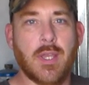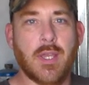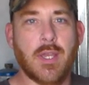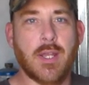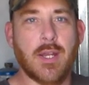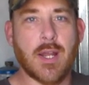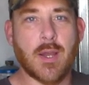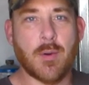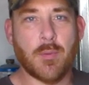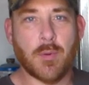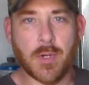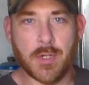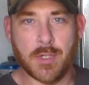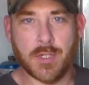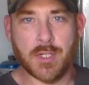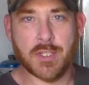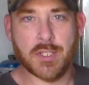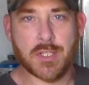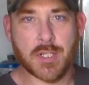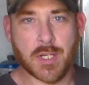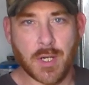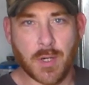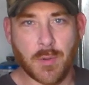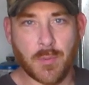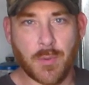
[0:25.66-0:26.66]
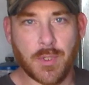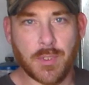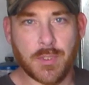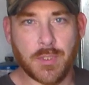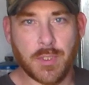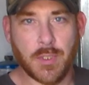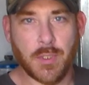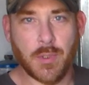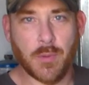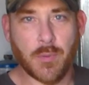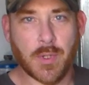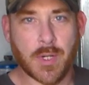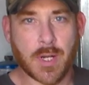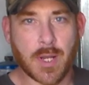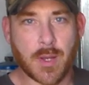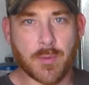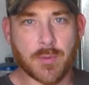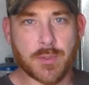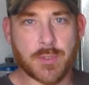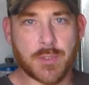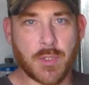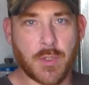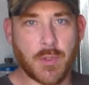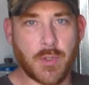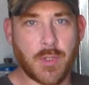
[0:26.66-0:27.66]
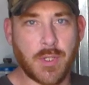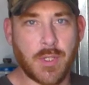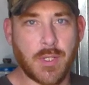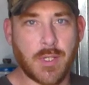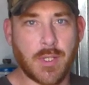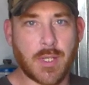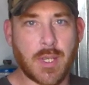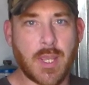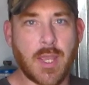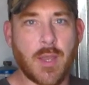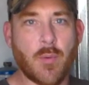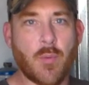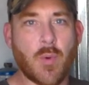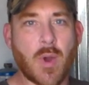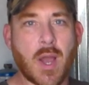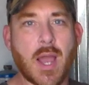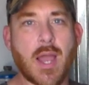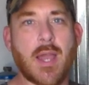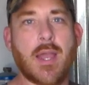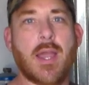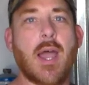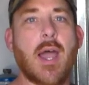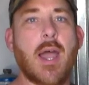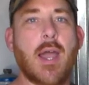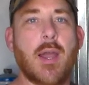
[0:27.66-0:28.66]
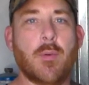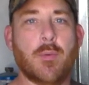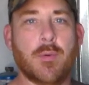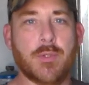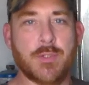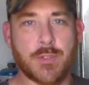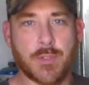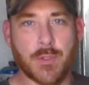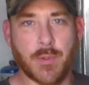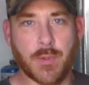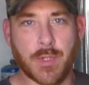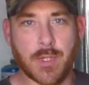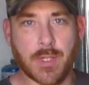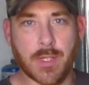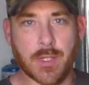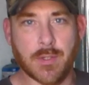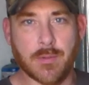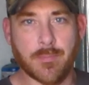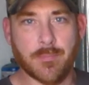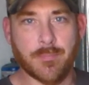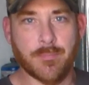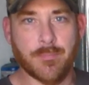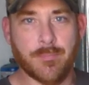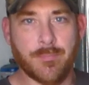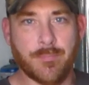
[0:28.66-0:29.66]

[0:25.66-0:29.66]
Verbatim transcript: And I wanted to share with you what I was doing and why I was doing it.